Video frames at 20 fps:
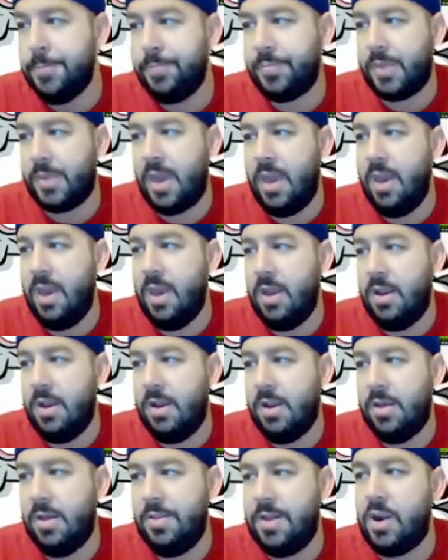
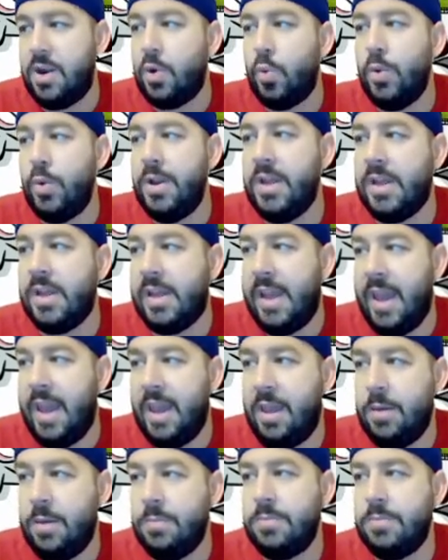and they're winning
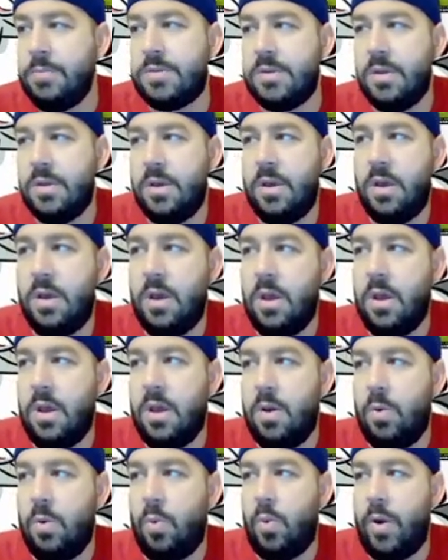games
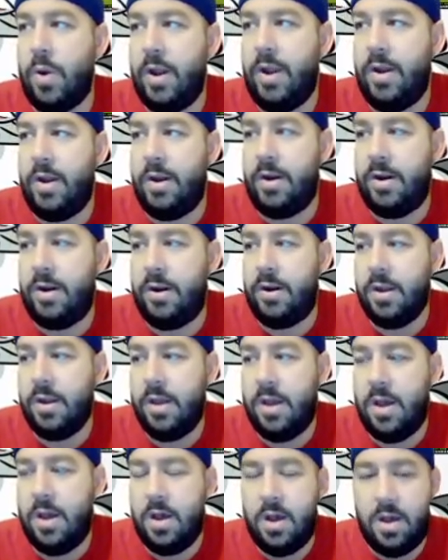where
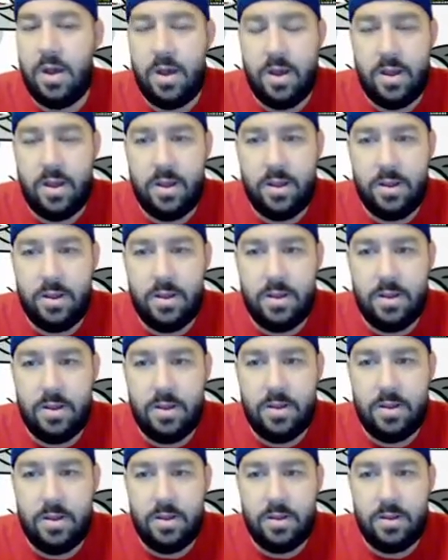
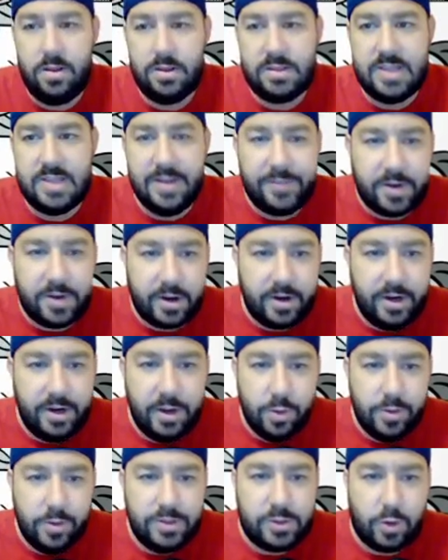Steph Curry
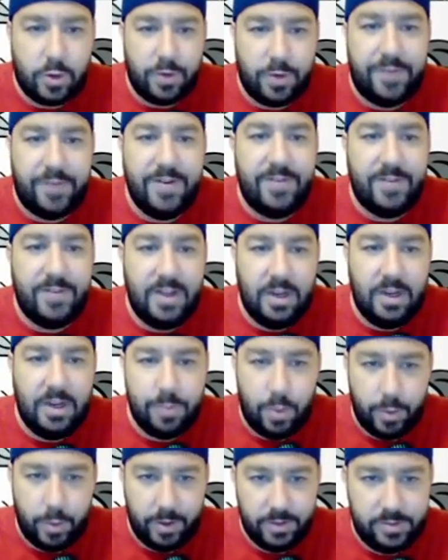only scored 15
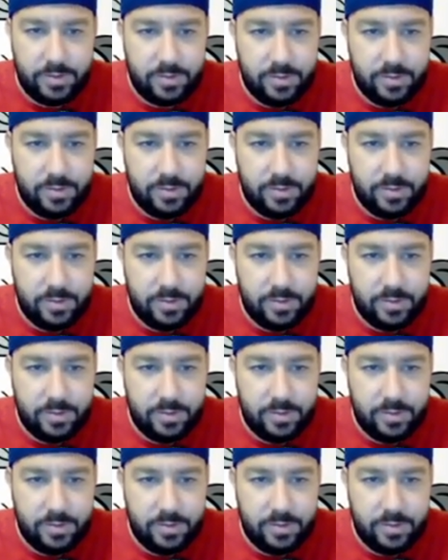points.